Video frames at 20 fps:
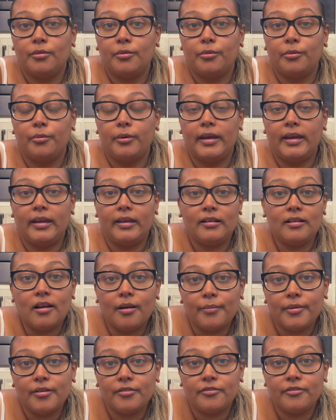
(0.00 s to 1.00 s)
where it's
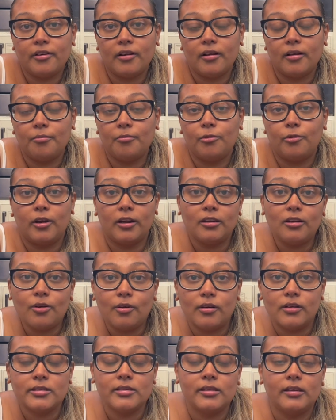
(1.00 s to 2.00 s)
coming from, what
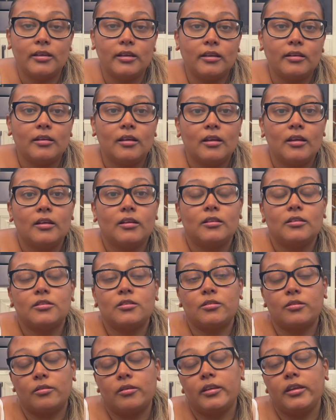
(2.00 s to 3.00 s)
causing it.
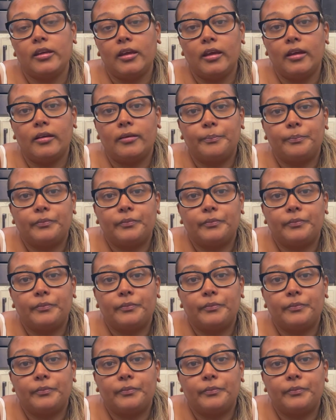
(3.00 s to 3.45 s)
So yeah.